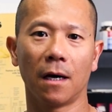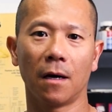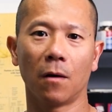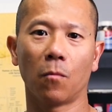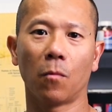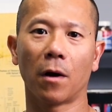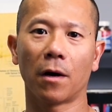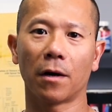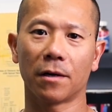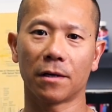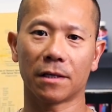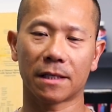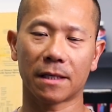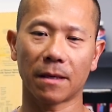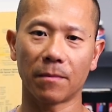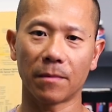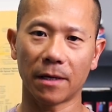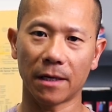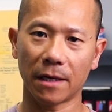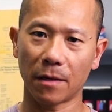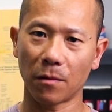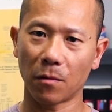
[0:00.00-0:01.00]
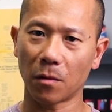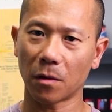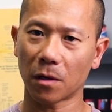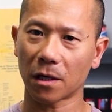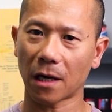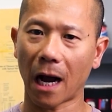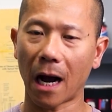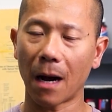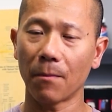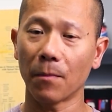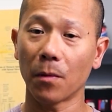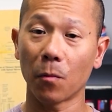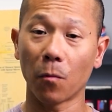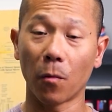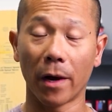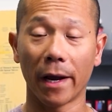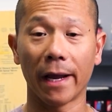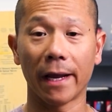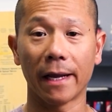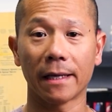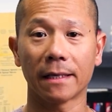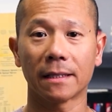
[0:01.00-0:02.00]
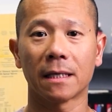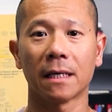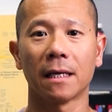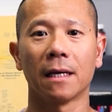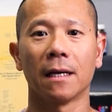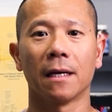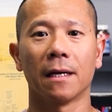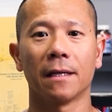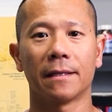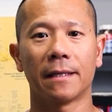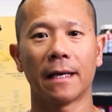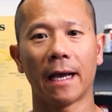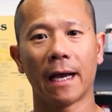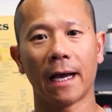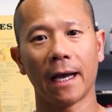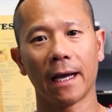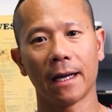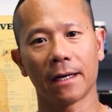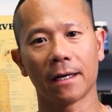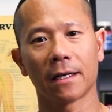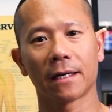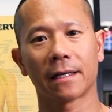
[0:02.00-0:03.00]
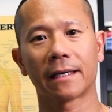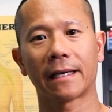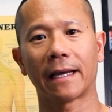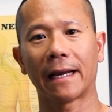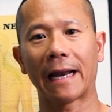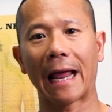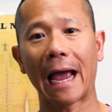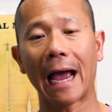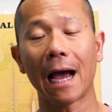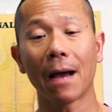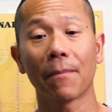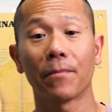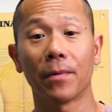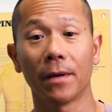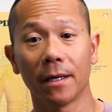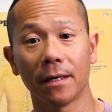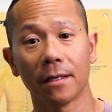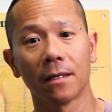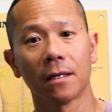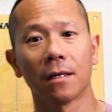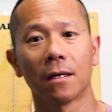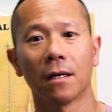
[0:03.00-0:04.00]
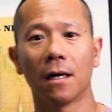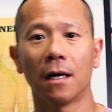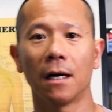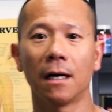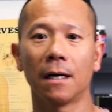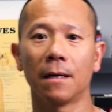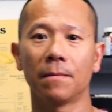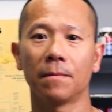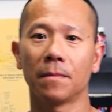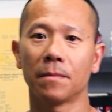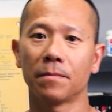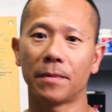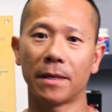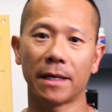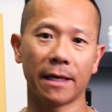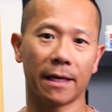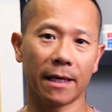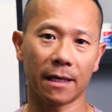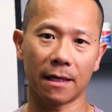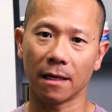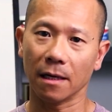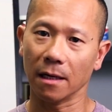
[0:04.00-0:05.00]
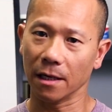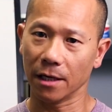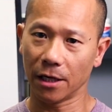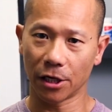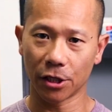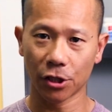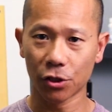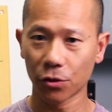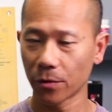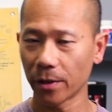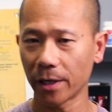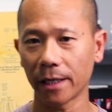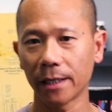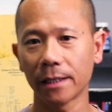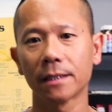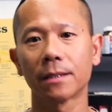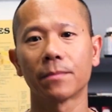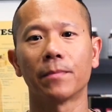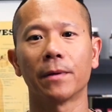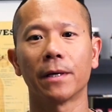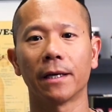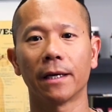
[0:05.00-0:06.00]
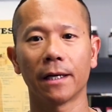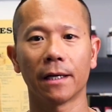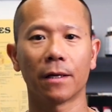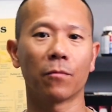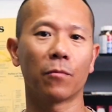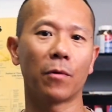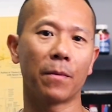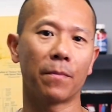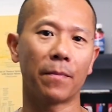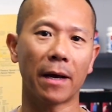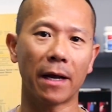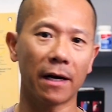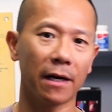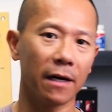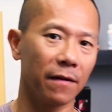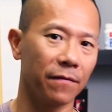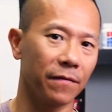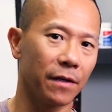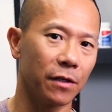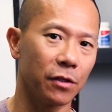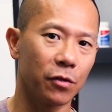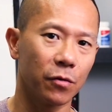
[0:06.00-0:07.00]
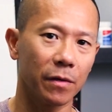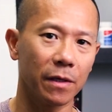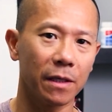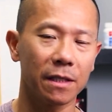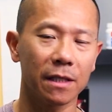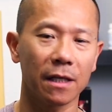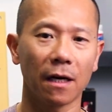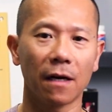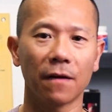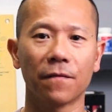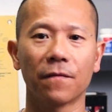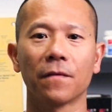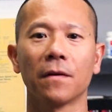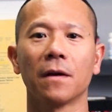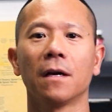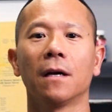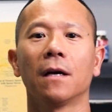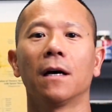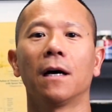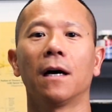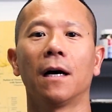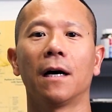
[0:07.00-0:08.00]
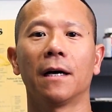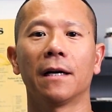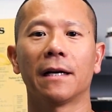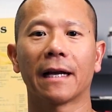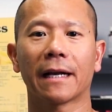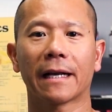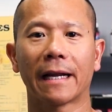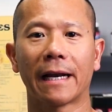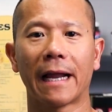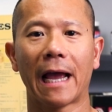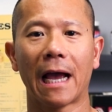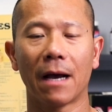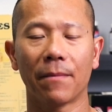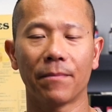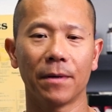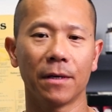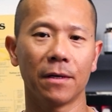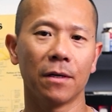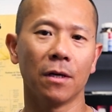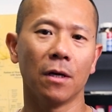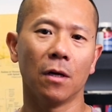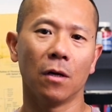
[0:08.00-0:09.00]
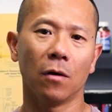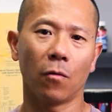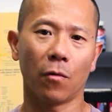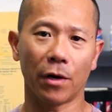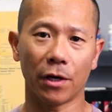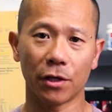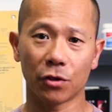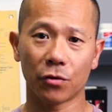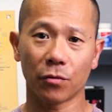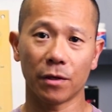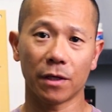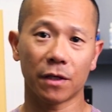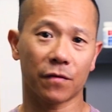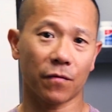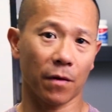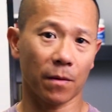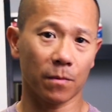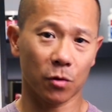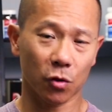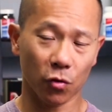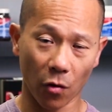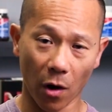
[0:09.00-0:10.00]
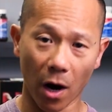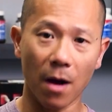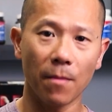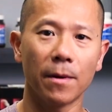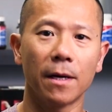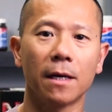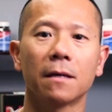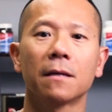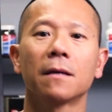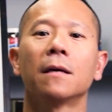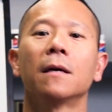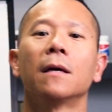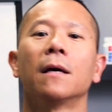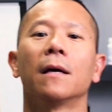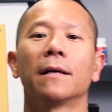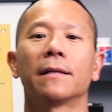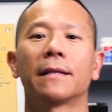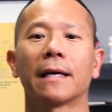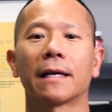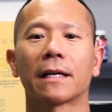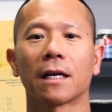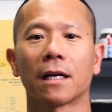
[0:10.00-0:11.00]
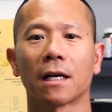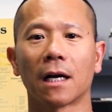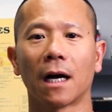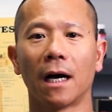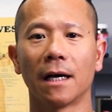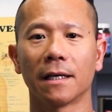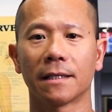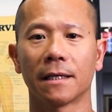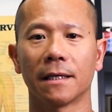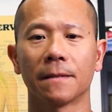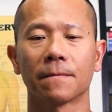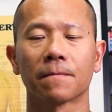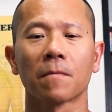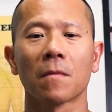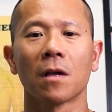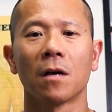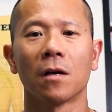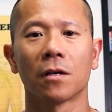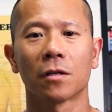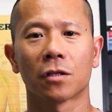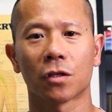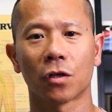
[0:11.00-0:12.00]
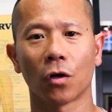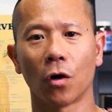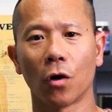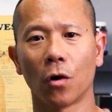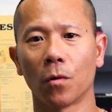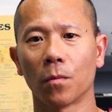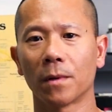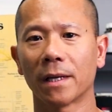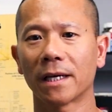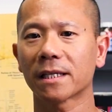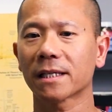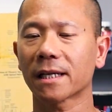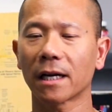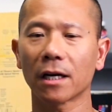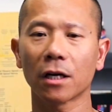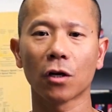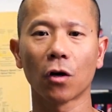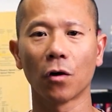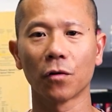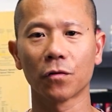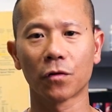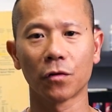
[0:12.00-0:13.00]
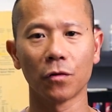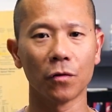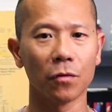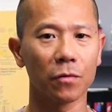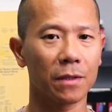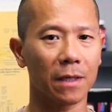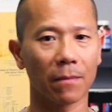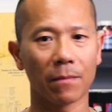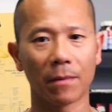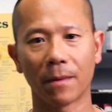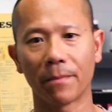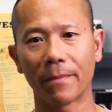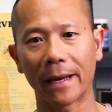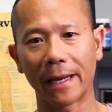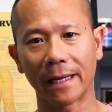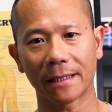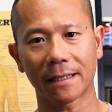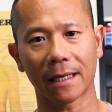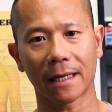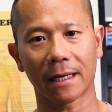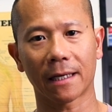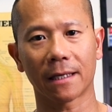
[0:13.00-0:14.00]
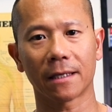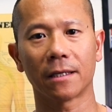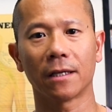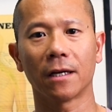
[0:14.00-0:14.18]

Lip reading: what are some of the common ways that can happen, be it injuries, be it repetitive injury stuff that can happen, or injuries from trauma that can cause it. So let's kind of go through some of the basic,